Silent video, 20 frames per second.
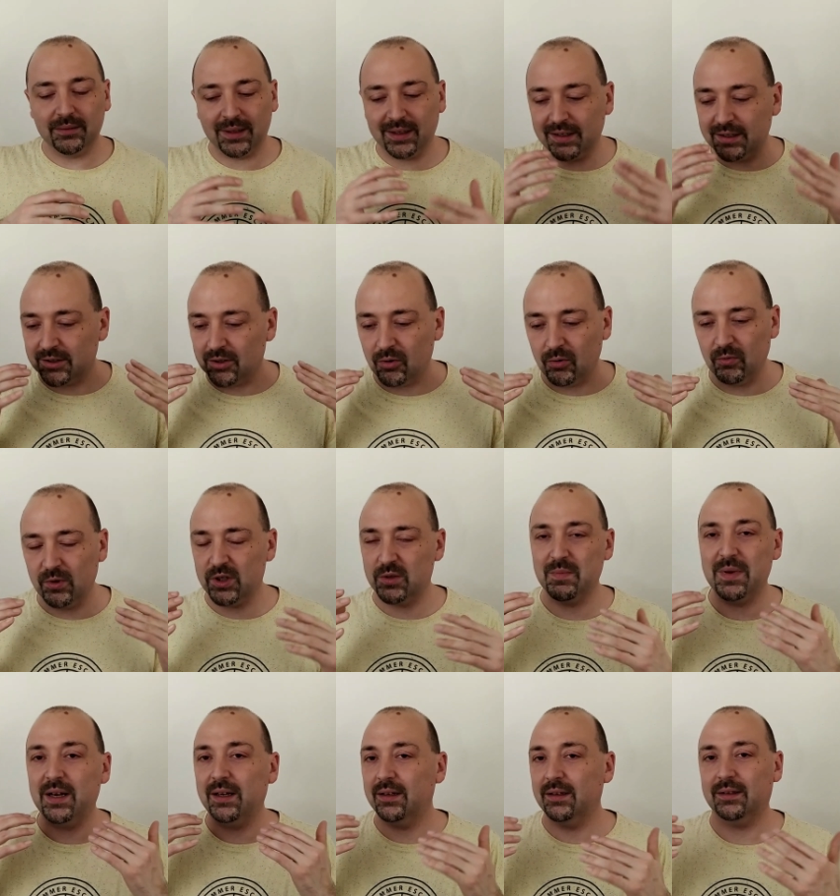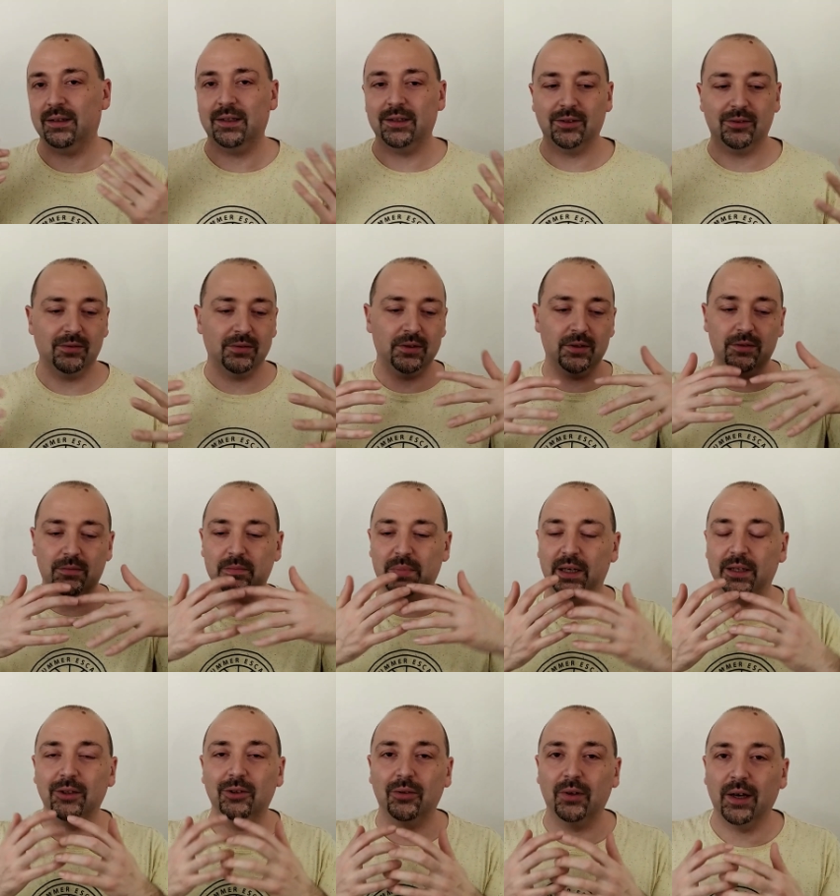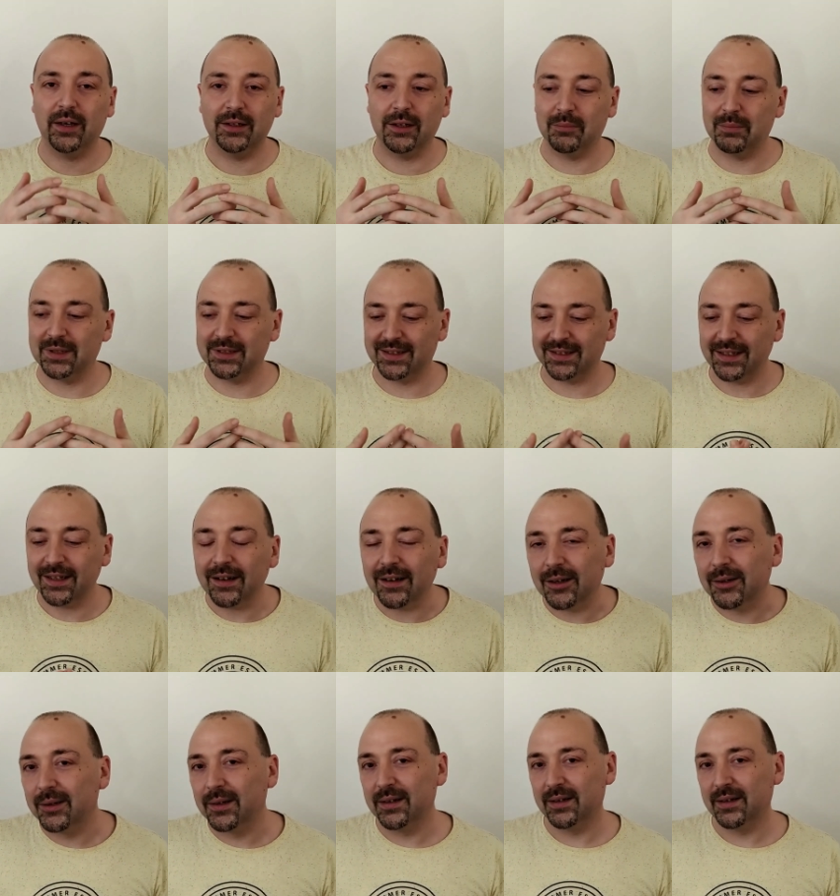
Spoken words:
There is always many reasons, playing together, but still,